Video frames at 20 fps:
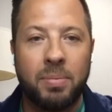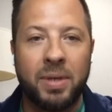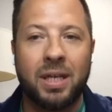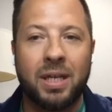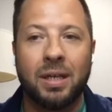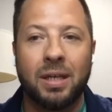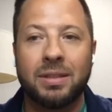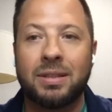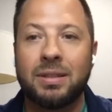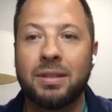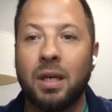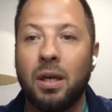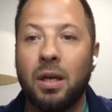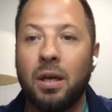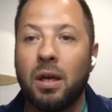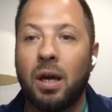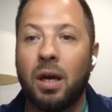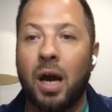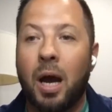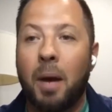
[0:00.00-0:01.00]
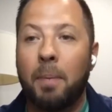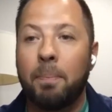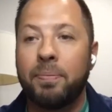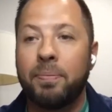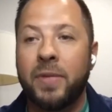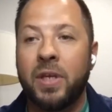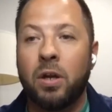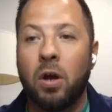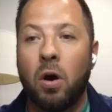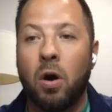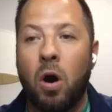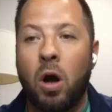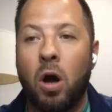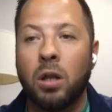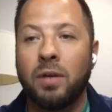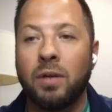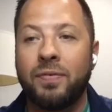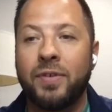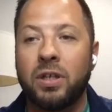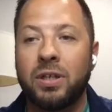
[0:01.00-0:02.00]
Because um, you know
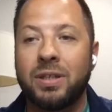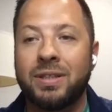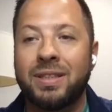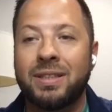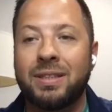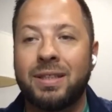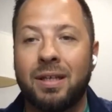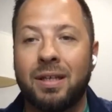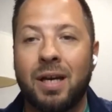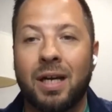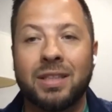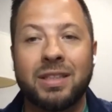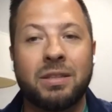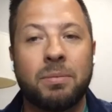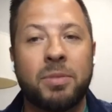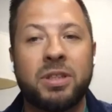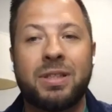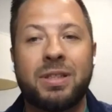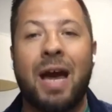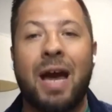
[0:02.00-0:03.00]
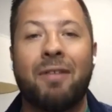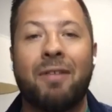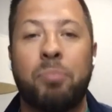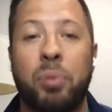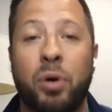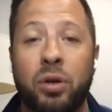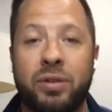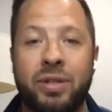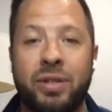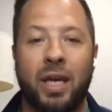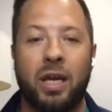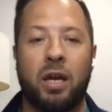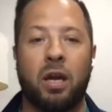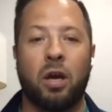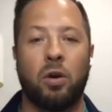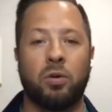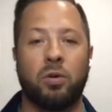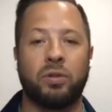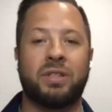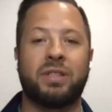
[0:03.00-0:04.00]
all of your existing customers have birthday
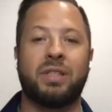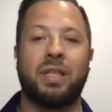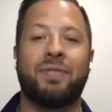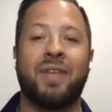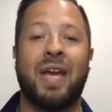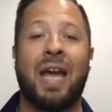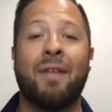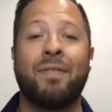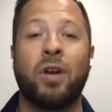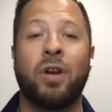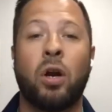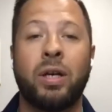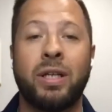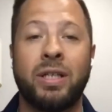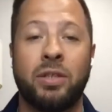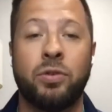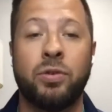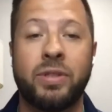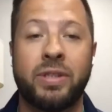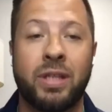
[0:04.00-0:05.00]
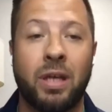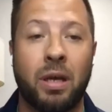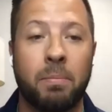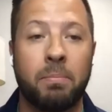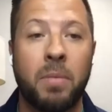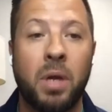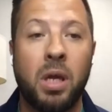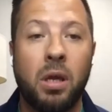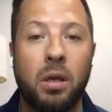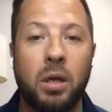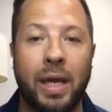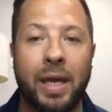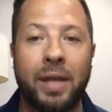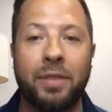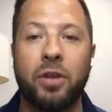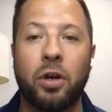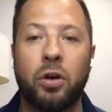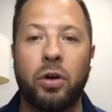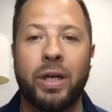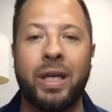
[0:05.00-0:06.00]
codes if they haven't already used them
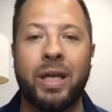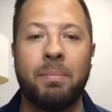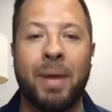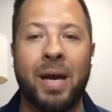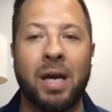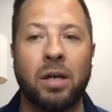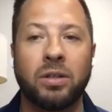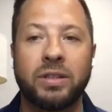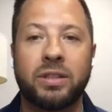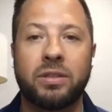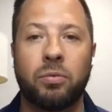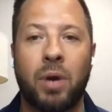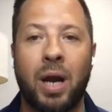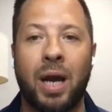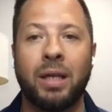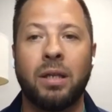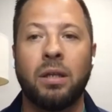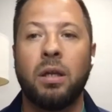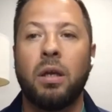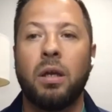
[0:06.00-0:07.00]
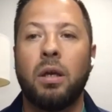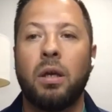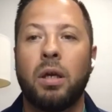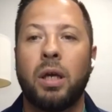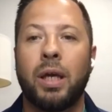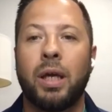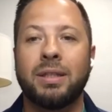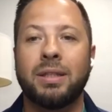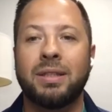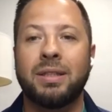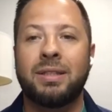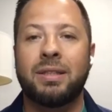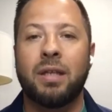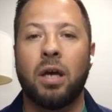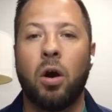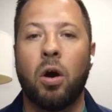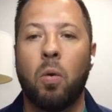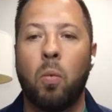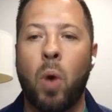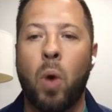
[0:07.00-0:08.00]
in their emails right and
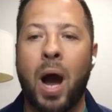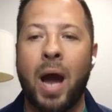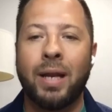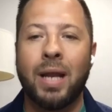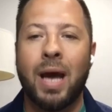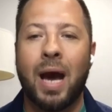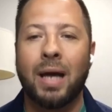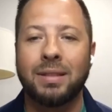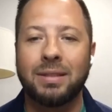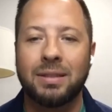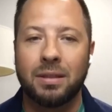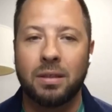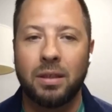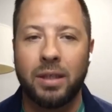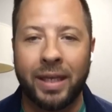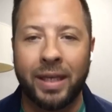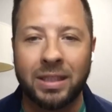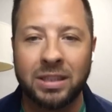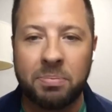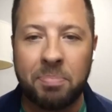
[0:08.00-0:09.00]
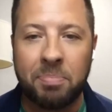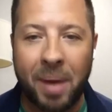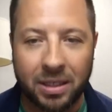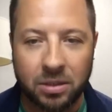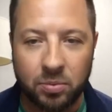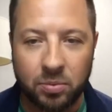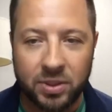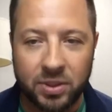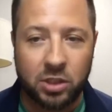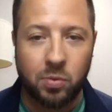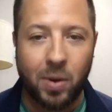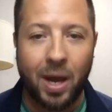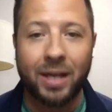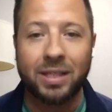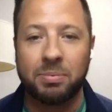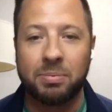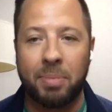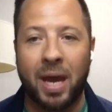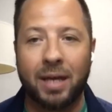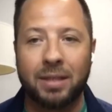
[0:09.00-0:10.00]
so why not inspect what you
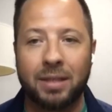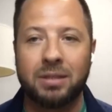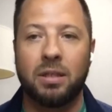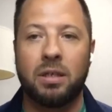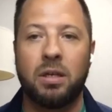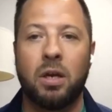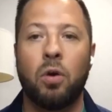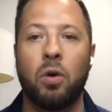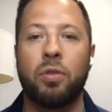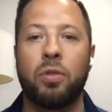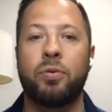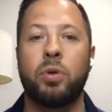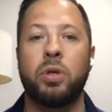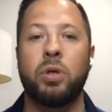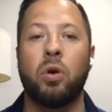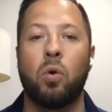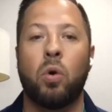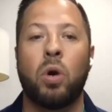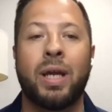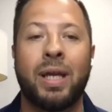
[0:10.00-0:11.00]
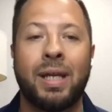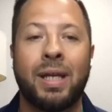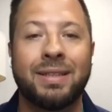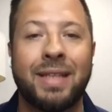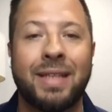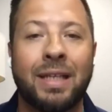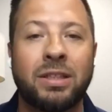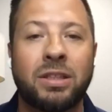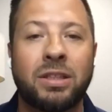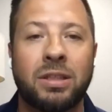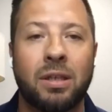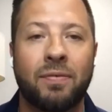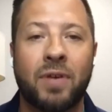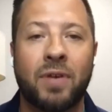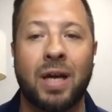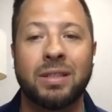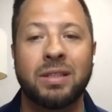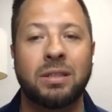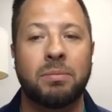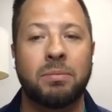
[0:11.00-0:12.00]
expect go through your organization of
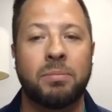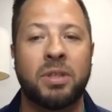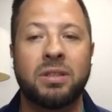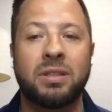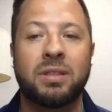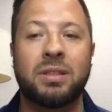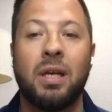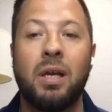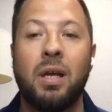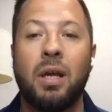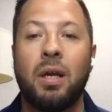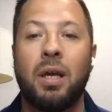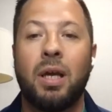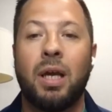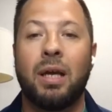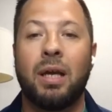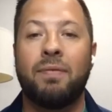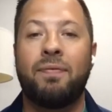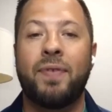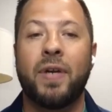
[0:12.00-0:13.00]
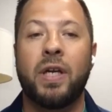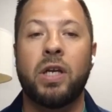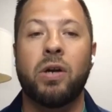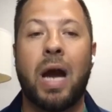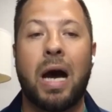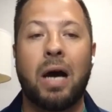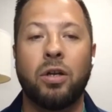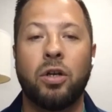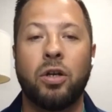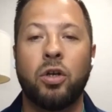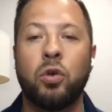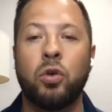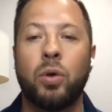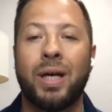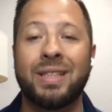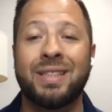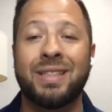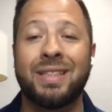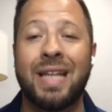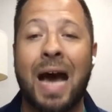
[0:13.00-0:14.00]
customers and figure out who
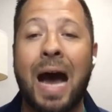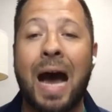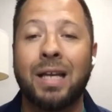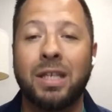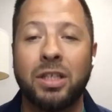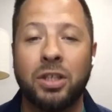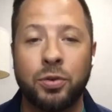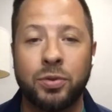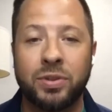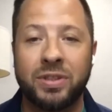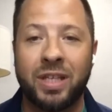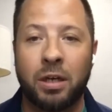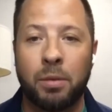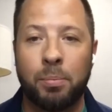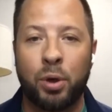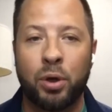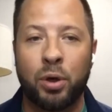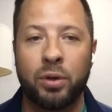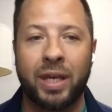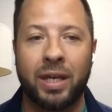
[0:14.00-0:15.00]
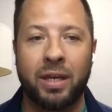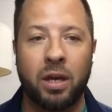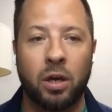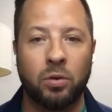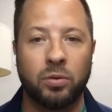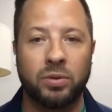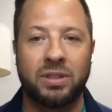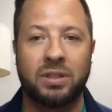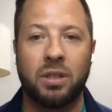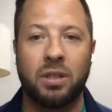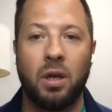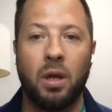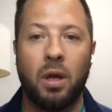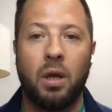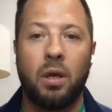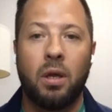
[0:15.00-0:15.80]
has not used their birthday codes.